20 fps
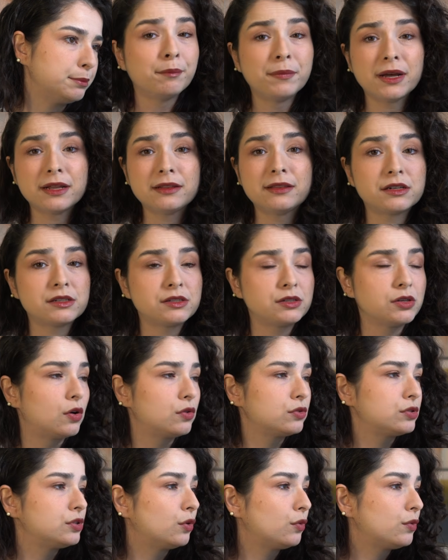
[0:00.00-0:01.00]
But there's
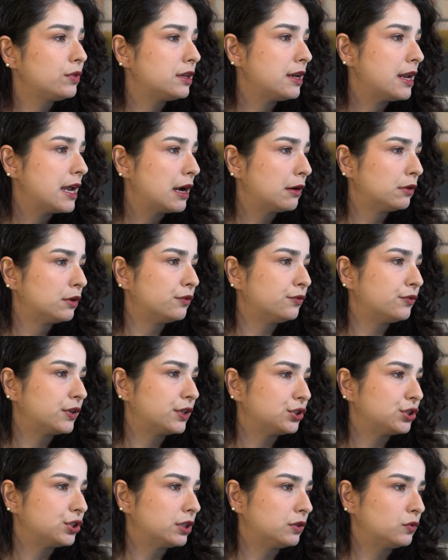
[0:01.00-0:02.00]
also the narrow
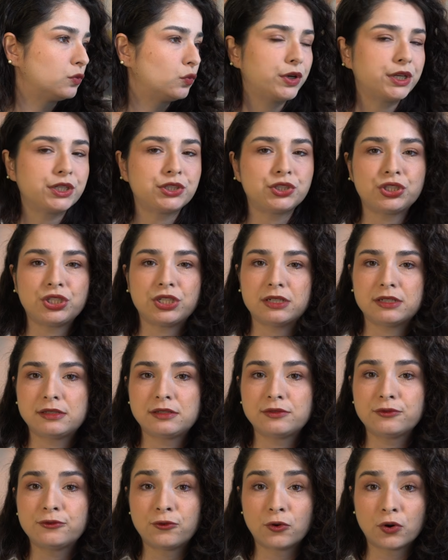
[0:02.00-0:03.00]
version, which is
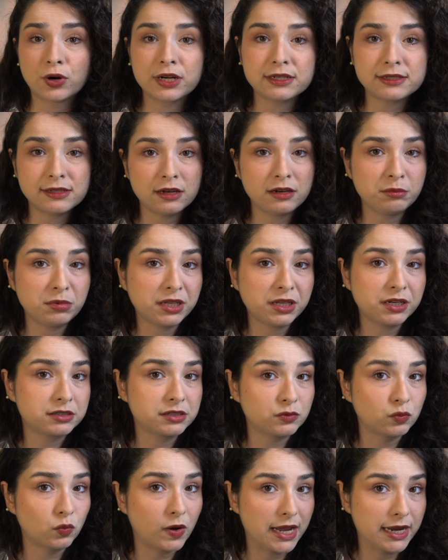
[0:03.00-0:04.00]
40
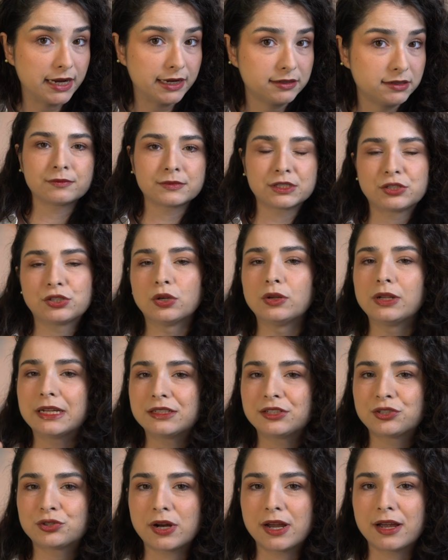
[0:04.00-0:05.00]
centimeters wide. So
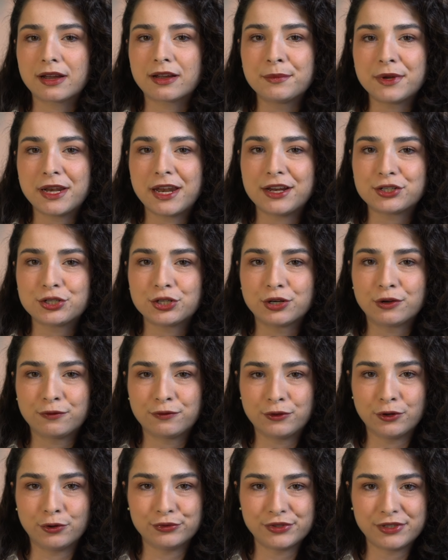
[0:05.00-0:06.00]
let's try a combination of
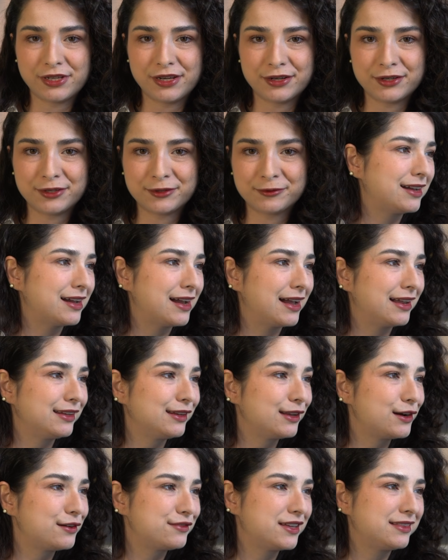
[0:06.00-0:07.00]
those here. I
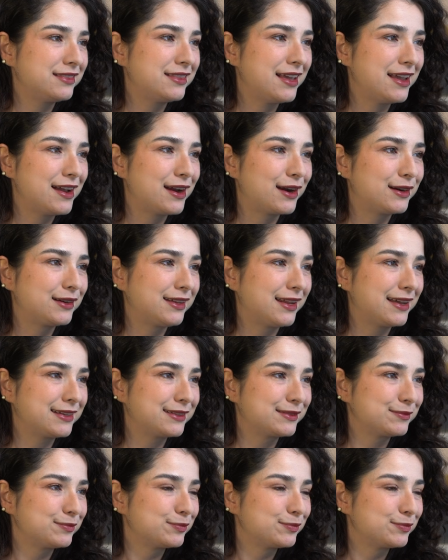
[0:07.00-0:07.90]
love that they are like